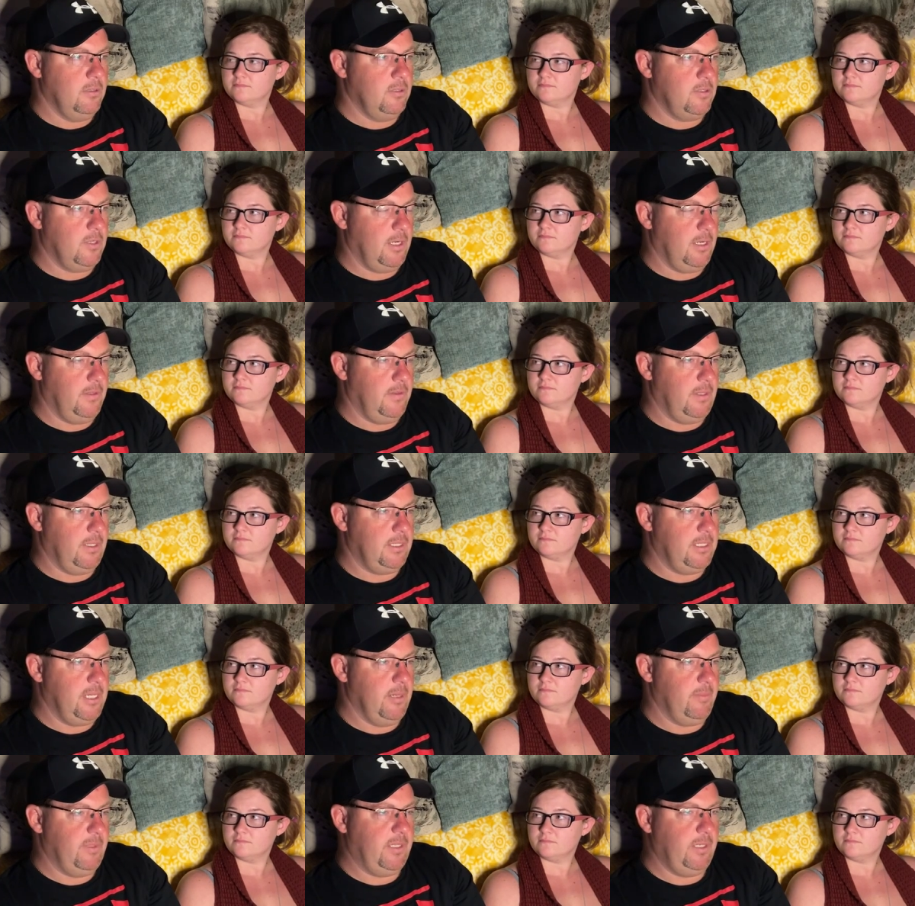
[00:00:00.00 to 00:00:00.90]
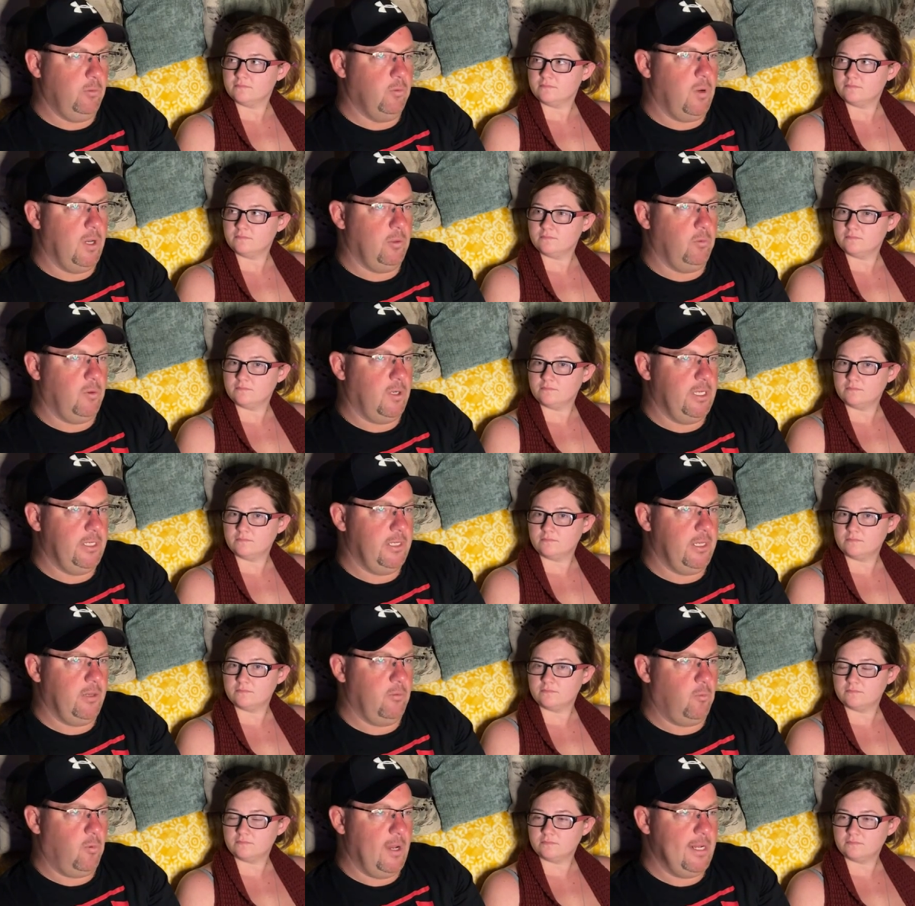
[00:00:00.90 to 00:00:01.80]
Speaker 1: Trying to think. Timothy won
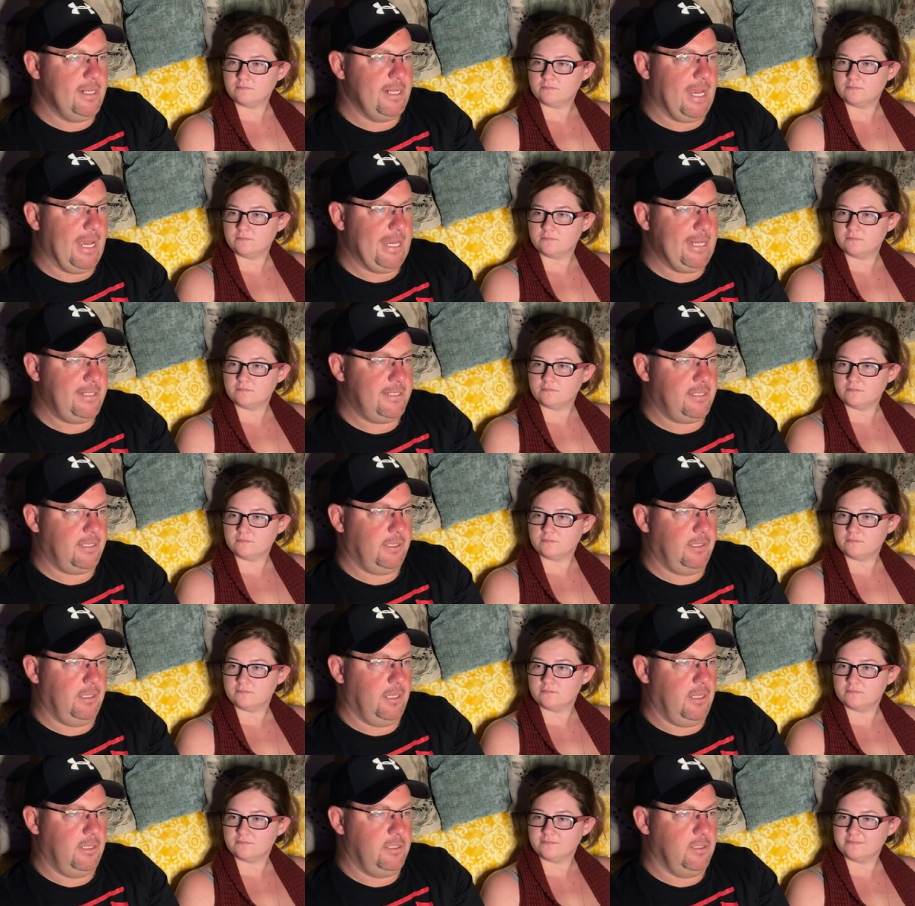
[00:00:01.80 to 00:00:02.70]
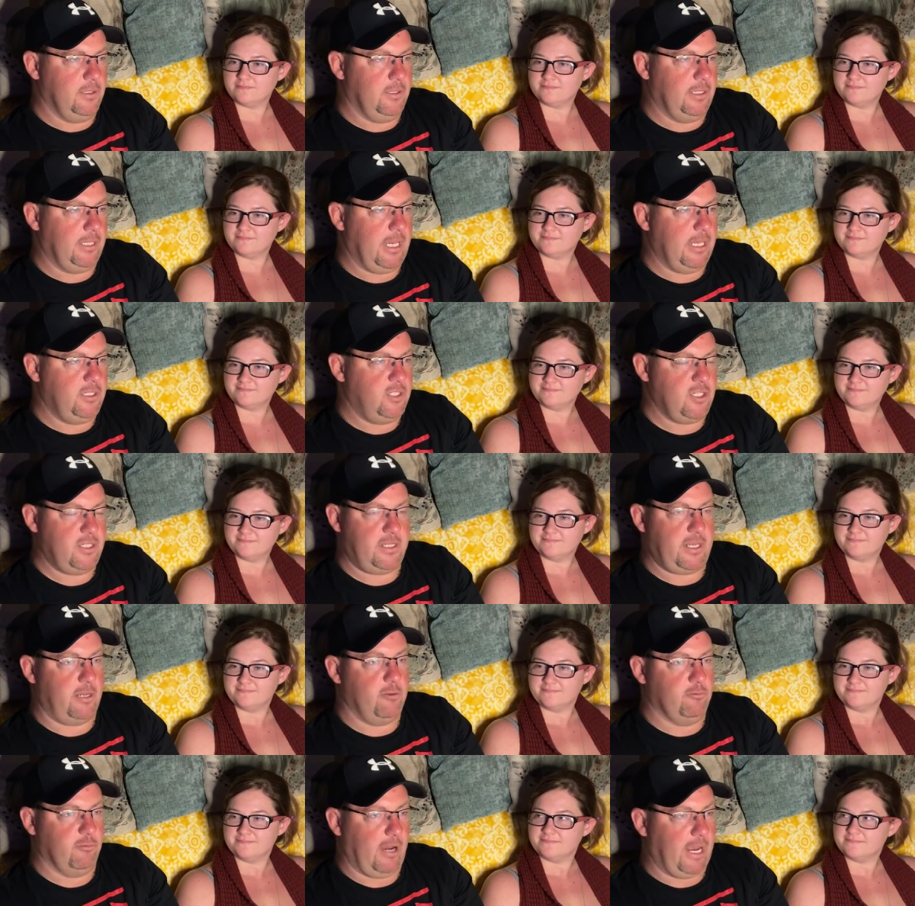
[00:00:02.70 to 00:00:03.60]
one one night uh, during a just a
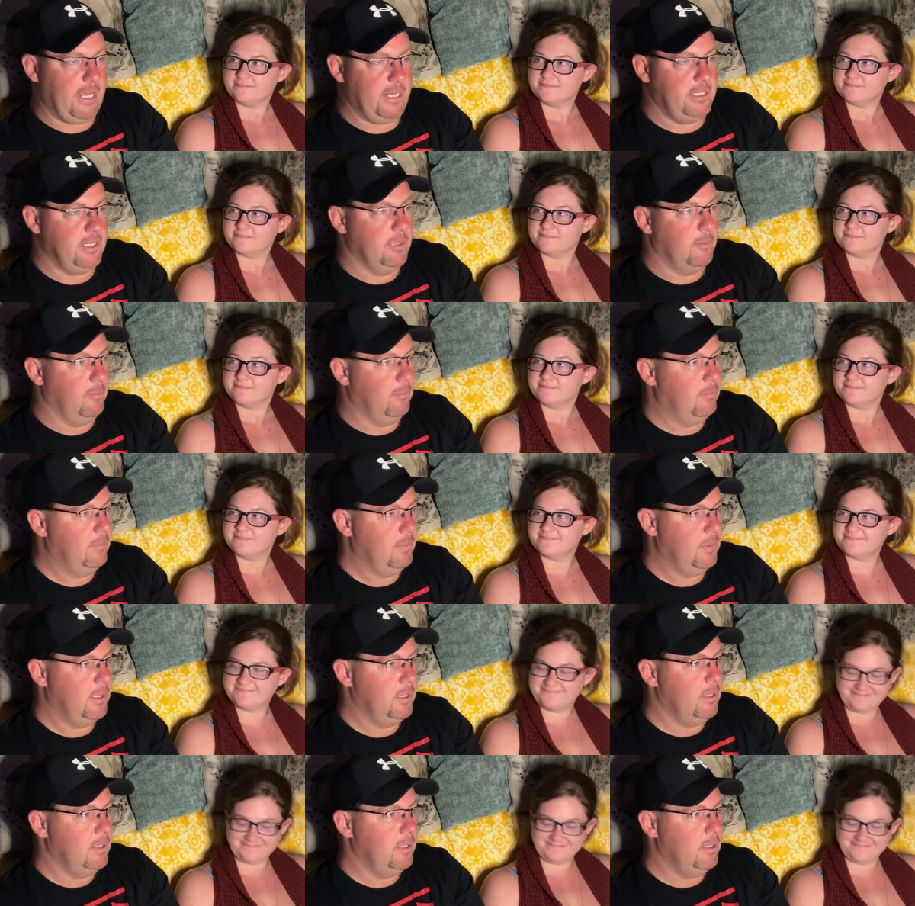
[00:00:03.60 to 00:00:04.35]
random